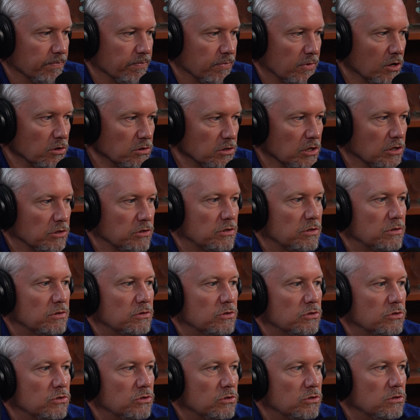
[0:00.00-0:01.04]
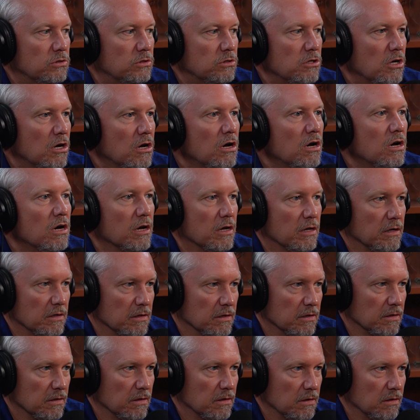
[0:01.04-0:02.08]
there's a ton
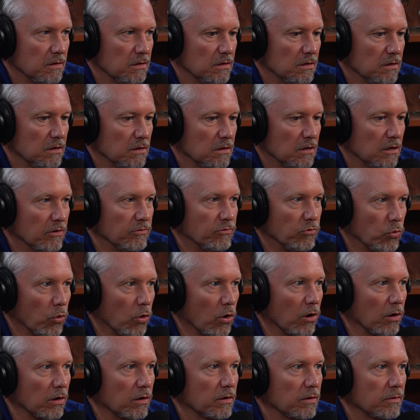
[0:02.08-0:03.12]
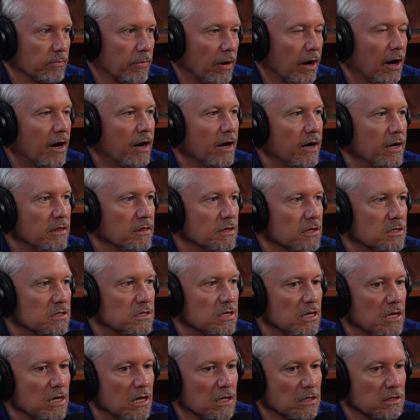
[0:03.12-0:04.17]
of work behind the
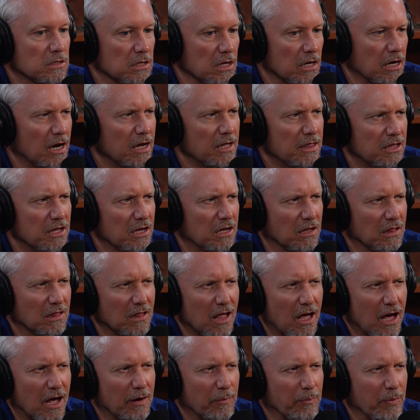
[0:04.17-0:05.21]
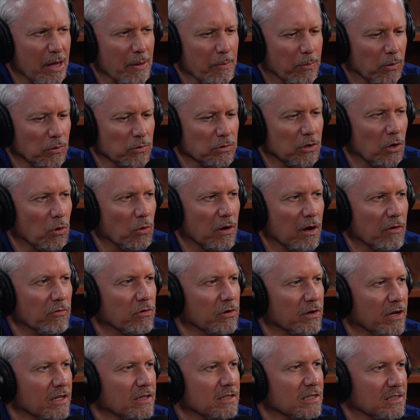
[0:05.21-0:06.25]
scenes that I think a lot of people don't ever
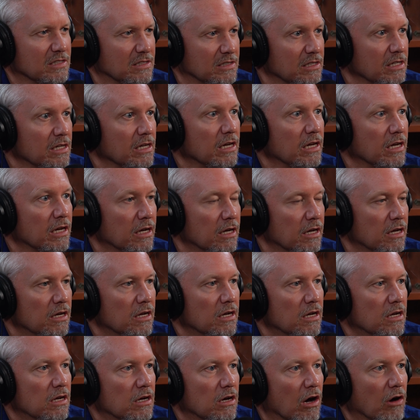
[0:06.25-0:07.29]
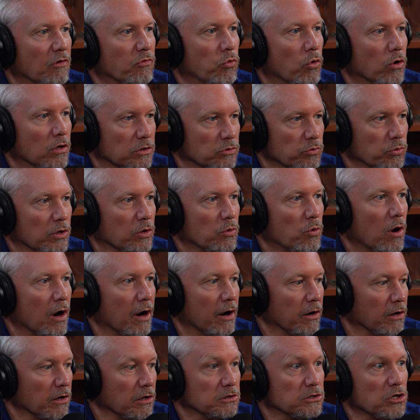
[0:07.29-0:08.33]
get to see of what's
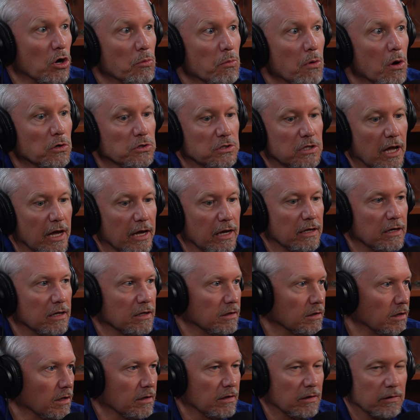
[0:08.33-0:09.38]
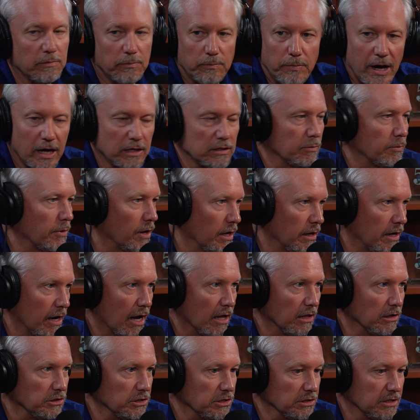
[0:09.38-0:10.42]
required. It's almost like, back to my
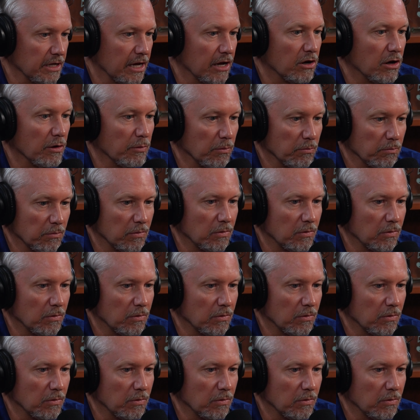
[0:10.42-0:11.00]
analogies, now I'm